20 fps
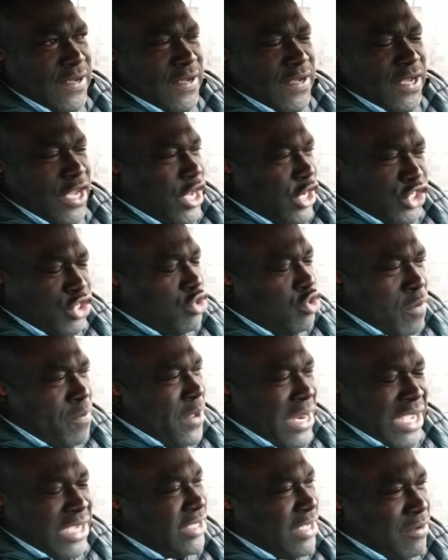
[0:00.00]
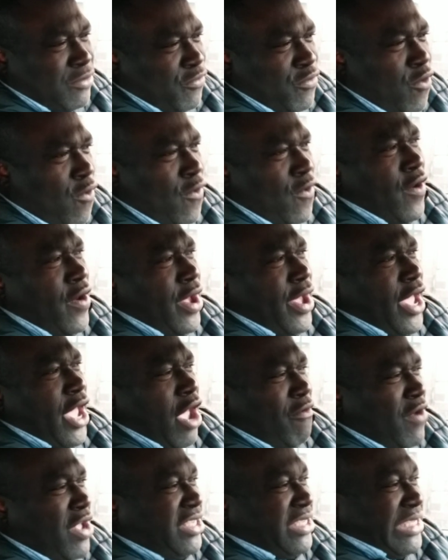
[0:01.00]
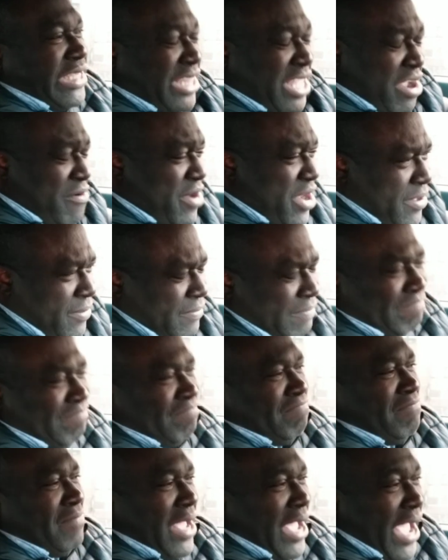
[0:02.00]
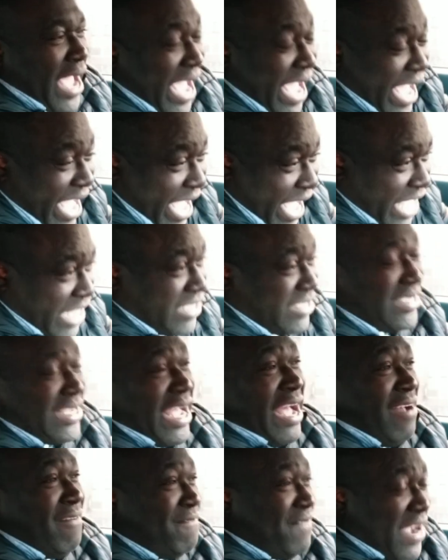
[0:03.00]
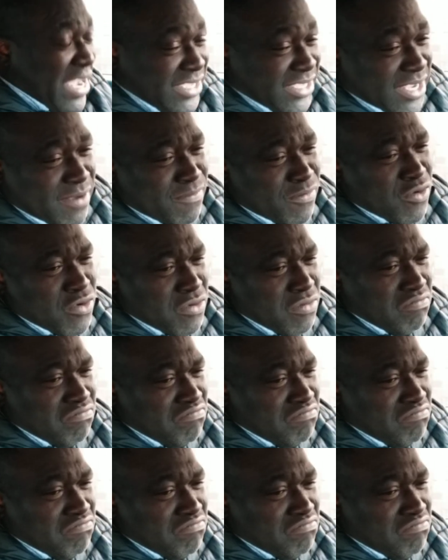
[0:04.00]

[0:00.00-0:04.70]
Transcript: It should not be less than 4. If it's 3, it's advisable.